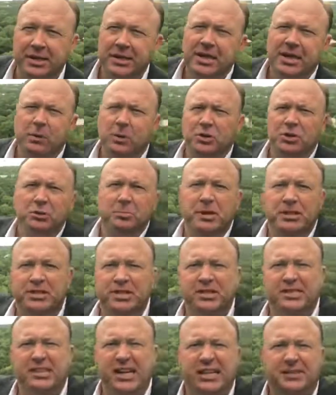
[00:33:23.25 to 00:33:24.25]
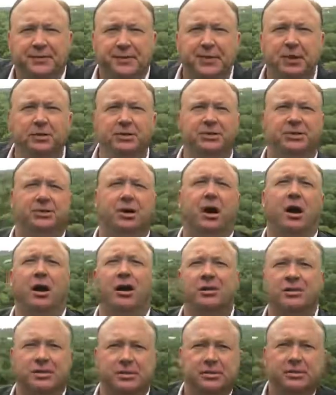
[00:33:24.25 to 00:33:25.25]
He wants you to be successful, go to the
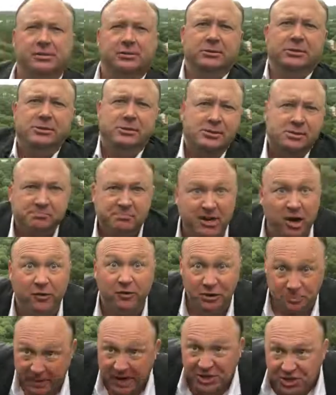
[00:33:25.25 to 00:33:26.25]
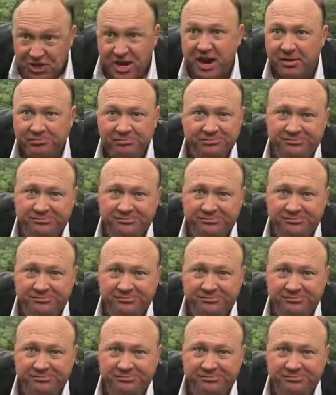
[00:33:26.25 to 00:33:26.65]
stars, and be on the spaceship.